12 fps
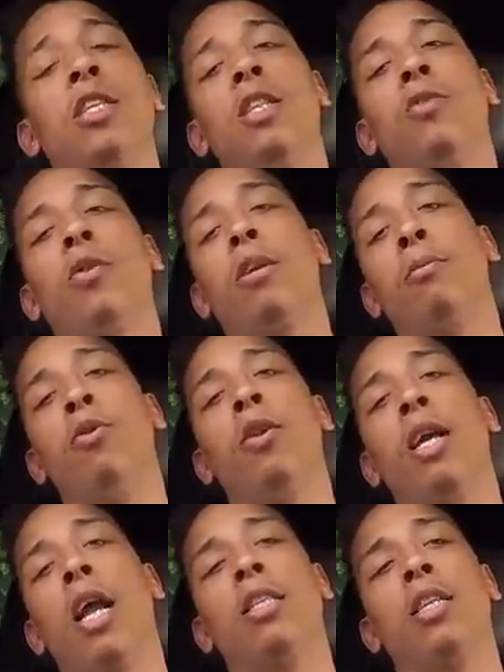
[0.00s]
a D3
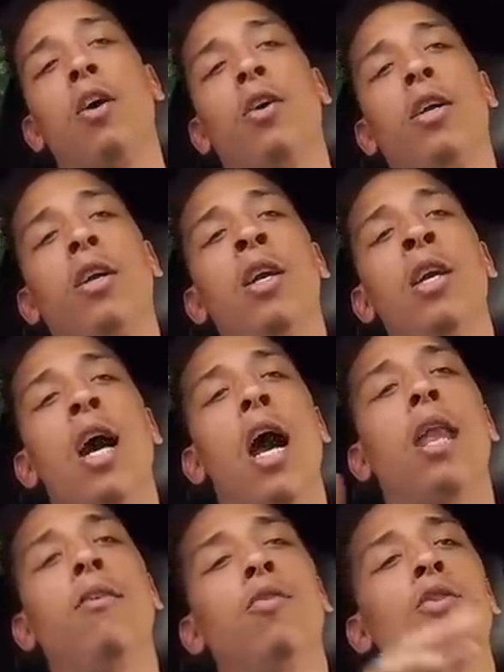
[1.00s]
community college out here.
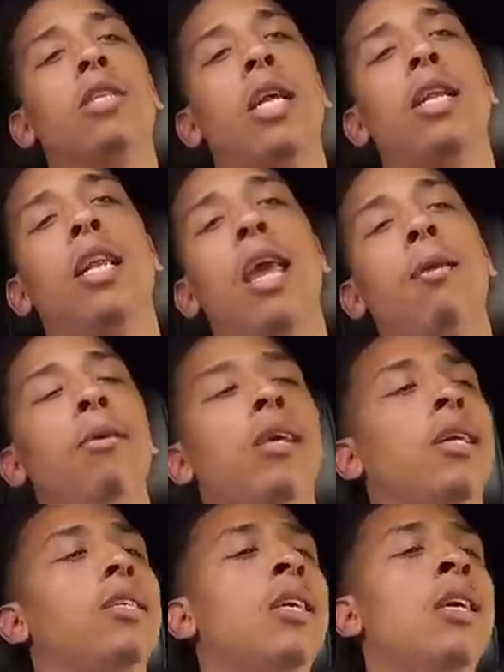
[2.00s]
I ain't even gonna say the name
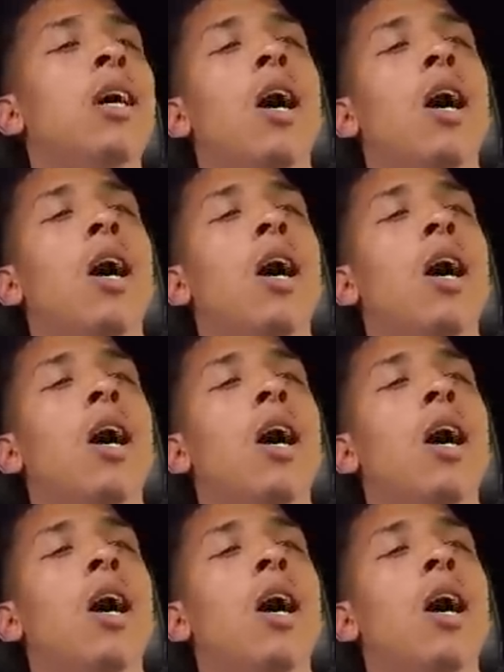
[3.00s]
because